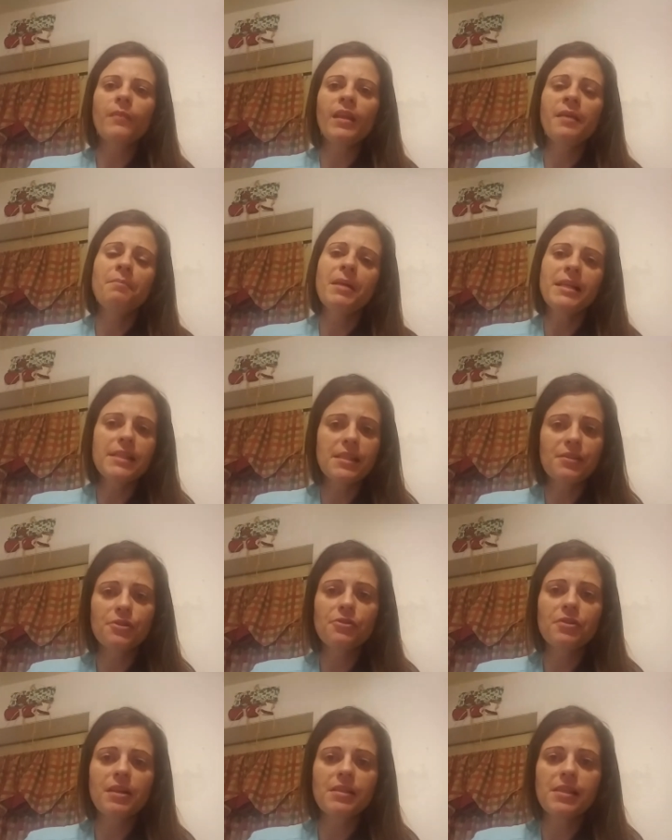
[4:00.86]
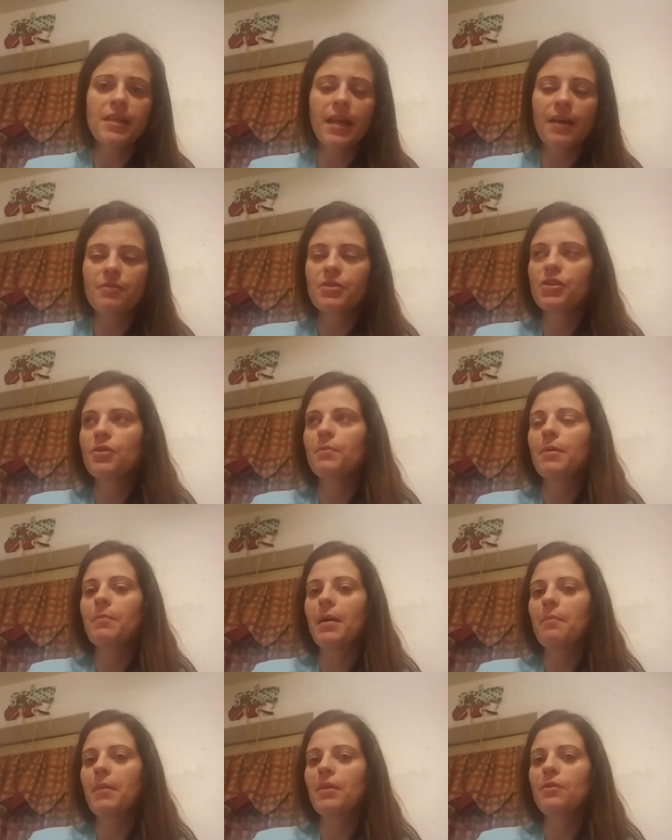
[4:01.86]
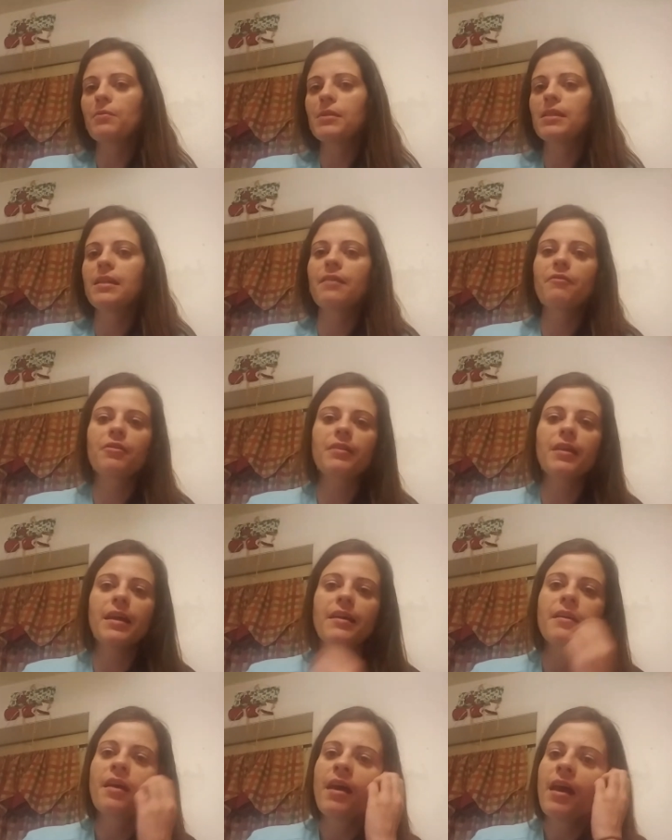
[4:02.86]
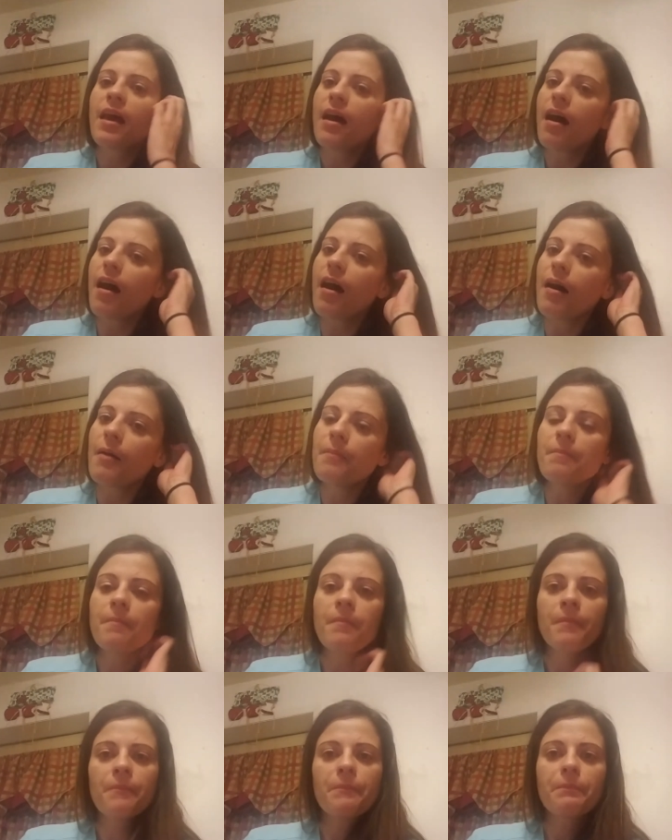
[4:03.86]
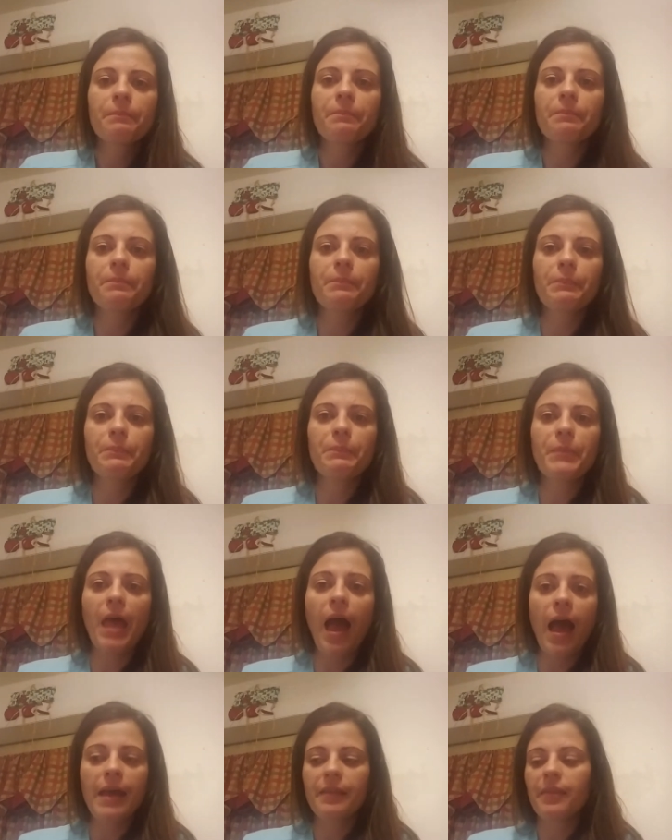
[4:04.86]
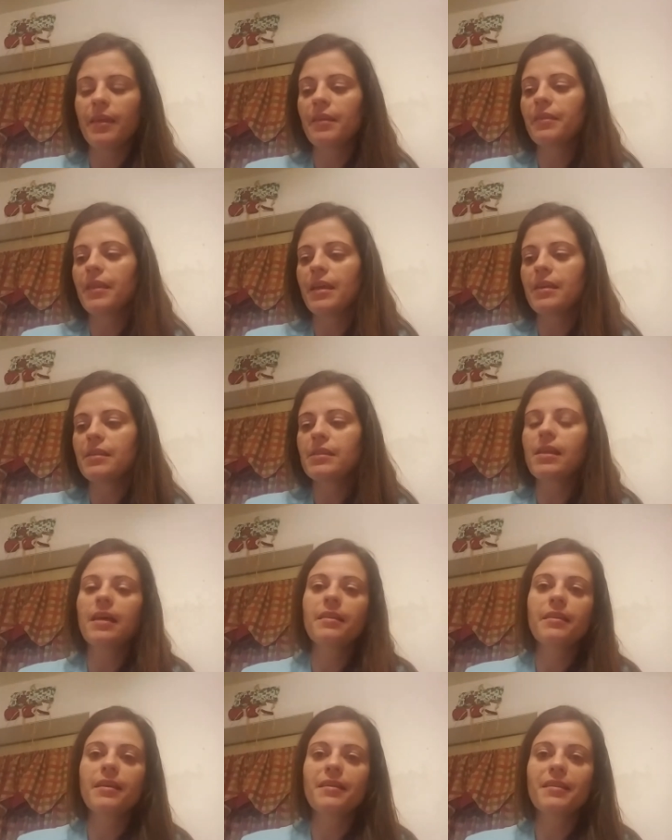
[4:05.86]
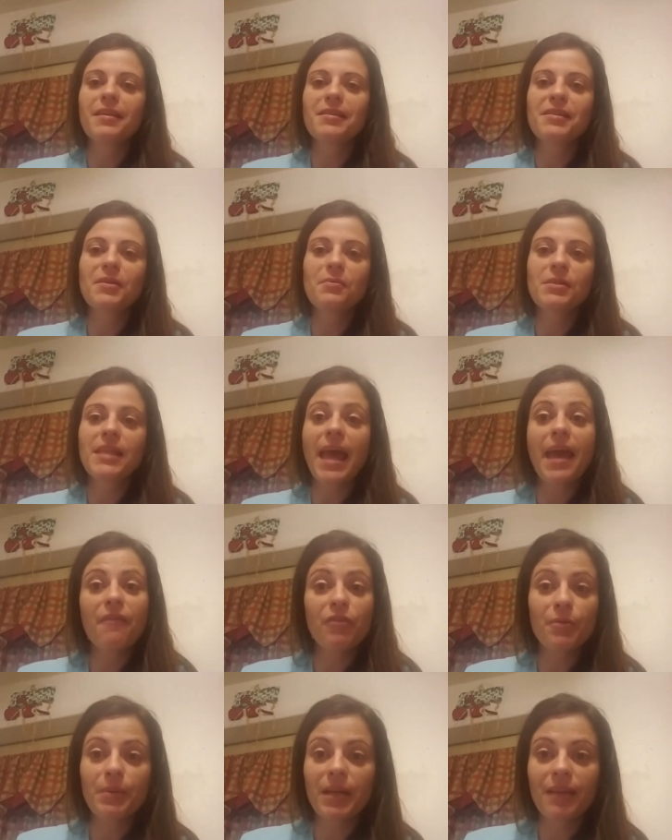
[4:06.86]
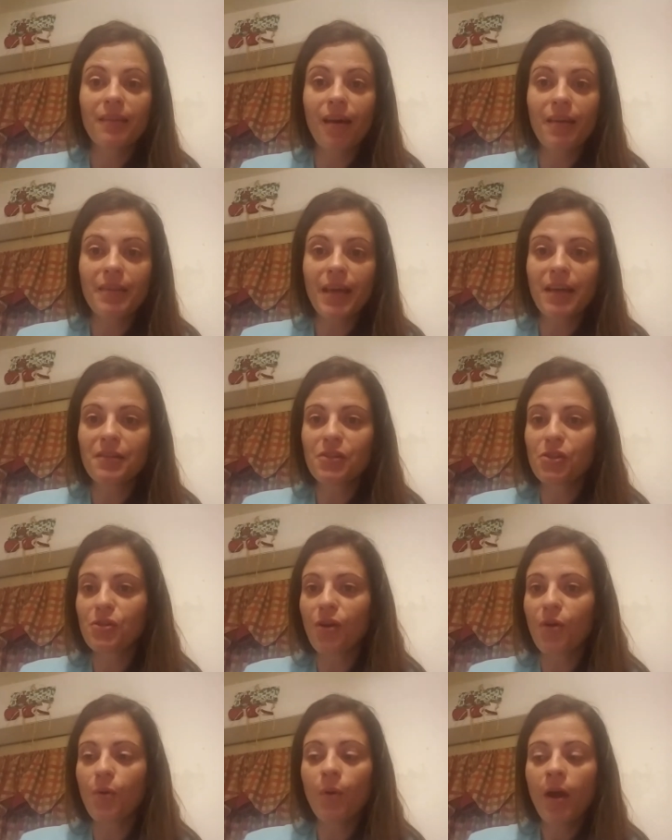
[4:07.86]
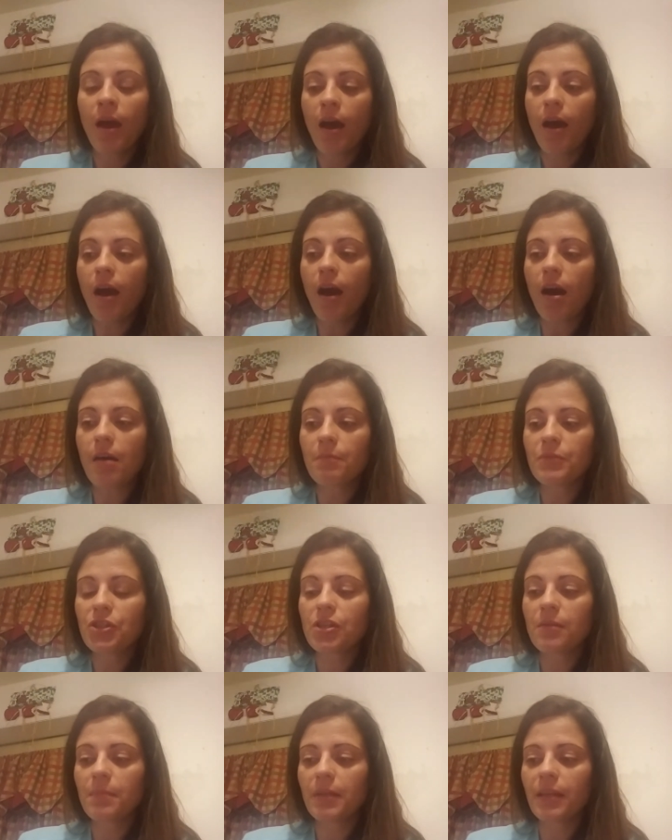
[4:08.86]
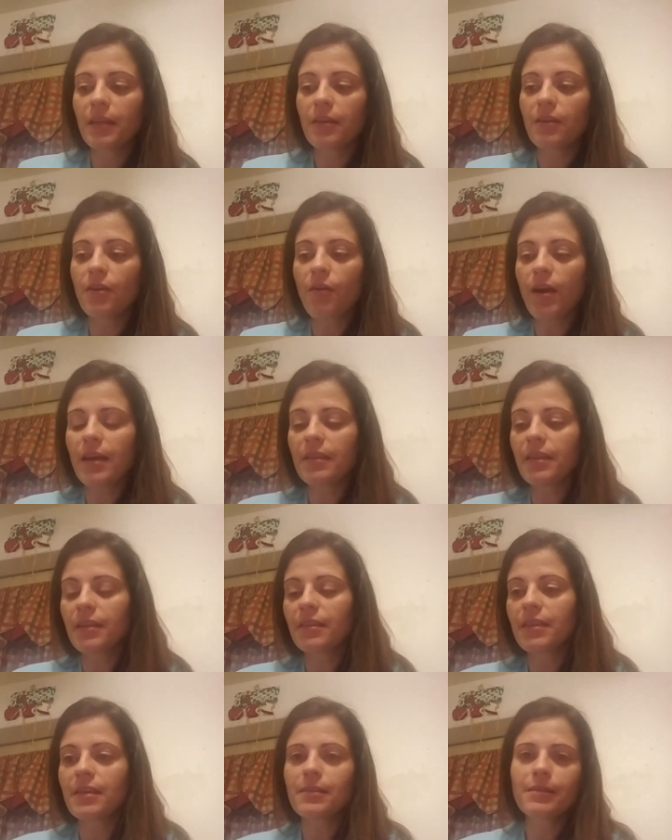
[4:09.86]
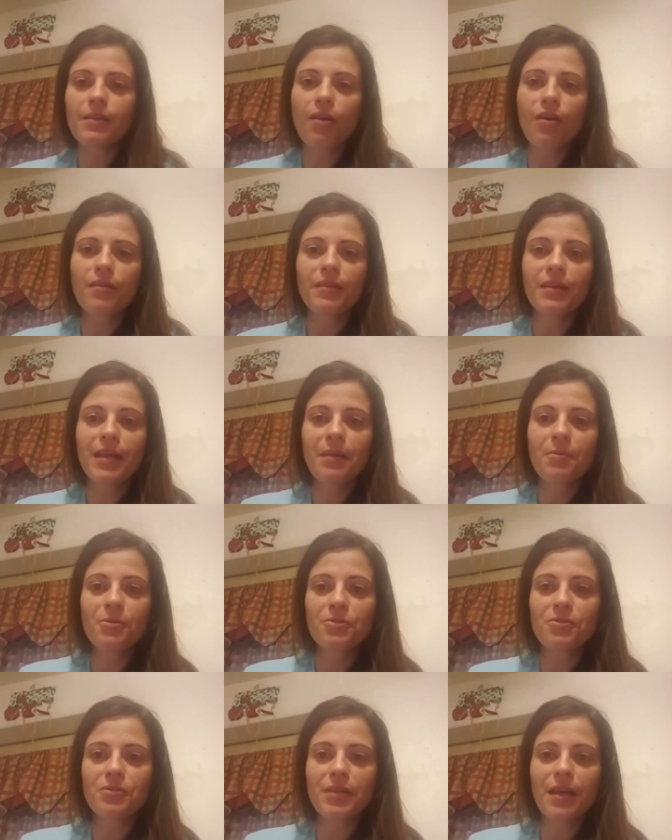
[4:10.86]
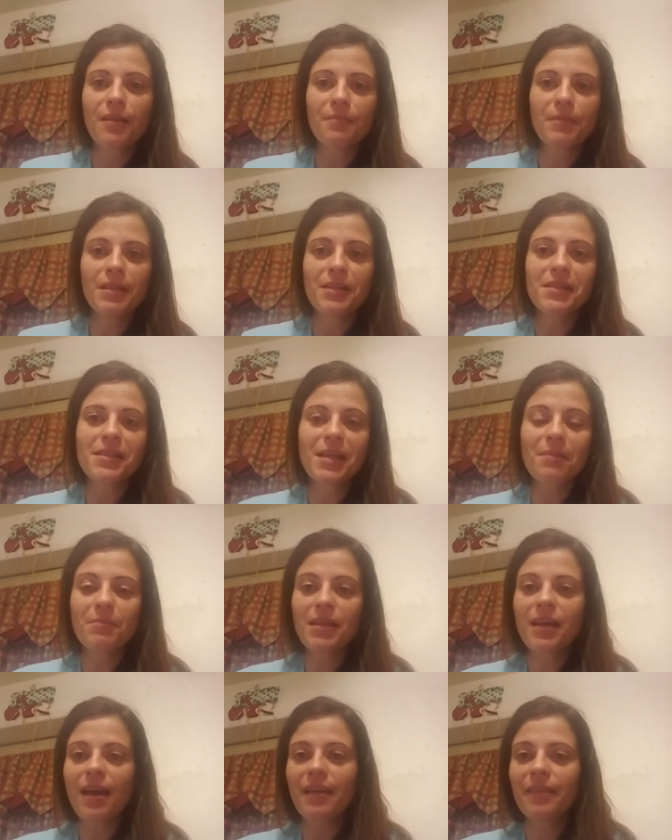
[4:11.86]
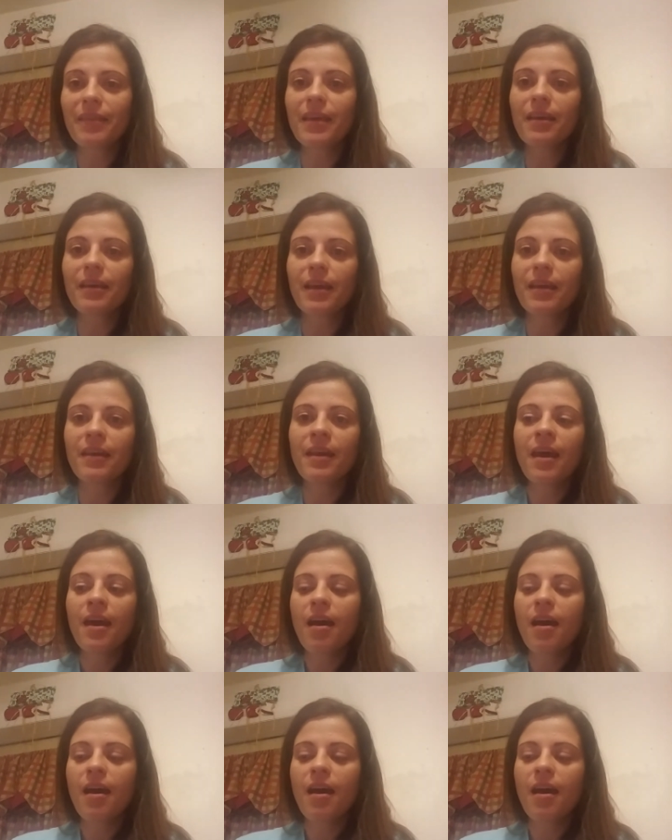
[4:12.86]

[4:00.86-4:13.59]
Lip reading: my sister does it now too. But my mother was never like um, I think this. It was everybody thought that. So she'd be like, I think this, and all the neighbors are telling me the same thing I think, and